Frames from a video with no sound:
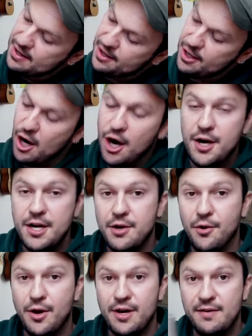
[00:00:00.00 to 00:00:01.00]

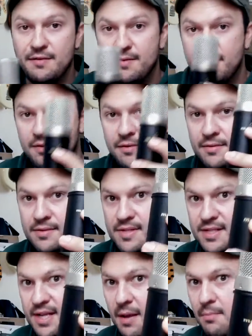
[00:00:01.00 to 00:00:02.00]
cardioid
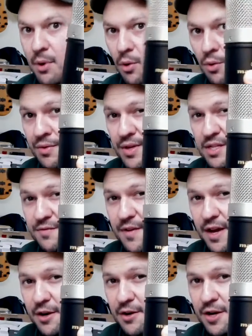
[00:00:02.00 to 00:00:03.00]
symbol, this
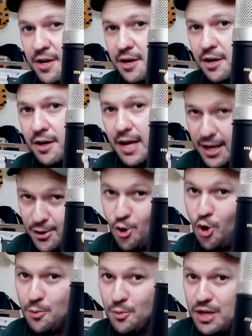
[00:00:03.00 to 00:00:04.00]
figure here, and
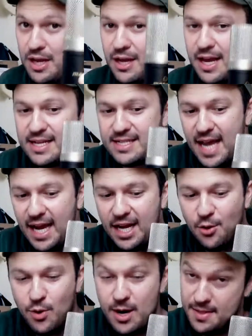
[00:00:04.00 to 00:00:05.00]
normally exactly
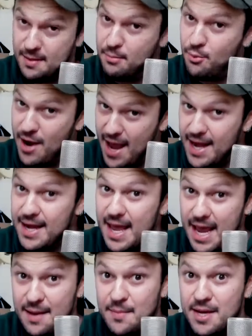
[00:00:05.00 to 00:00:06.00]
where the brand
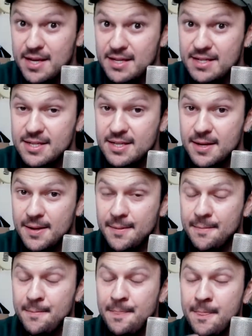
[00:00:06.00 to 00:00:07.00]
name is,
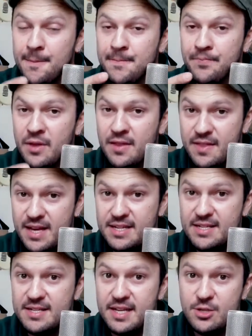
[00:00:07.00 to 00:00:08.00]

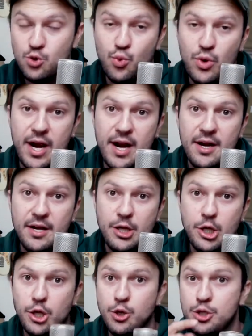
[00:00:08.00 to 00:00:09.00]
this is where
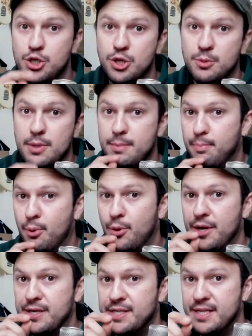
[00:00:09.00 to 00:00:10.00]
you should be
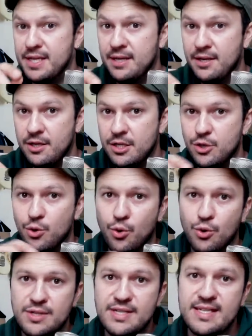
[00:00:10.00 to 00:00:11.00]
pointing
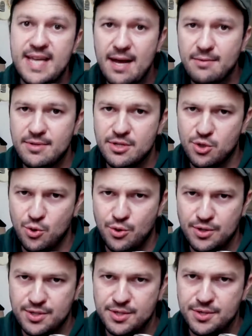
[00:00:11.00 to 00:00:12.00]
your sound
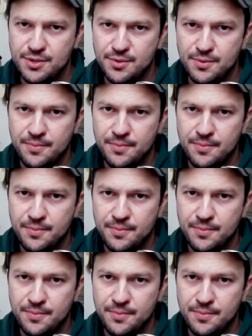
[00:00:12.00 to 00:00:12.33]
source to.